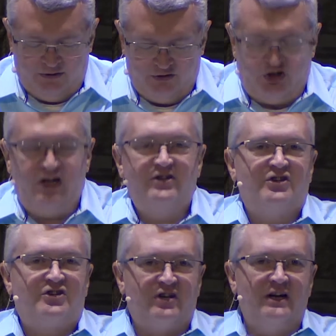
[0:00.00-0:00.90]

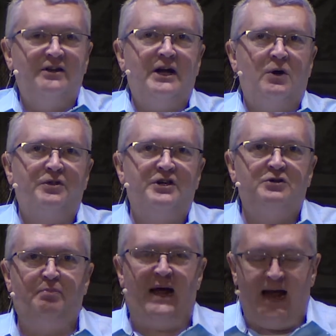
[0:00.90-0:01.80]
Jesus sitting there with his
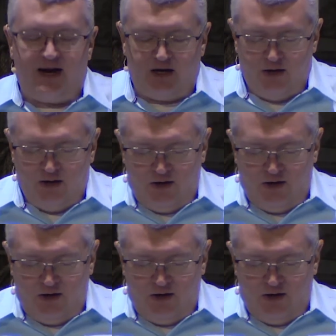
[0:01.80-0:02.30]
back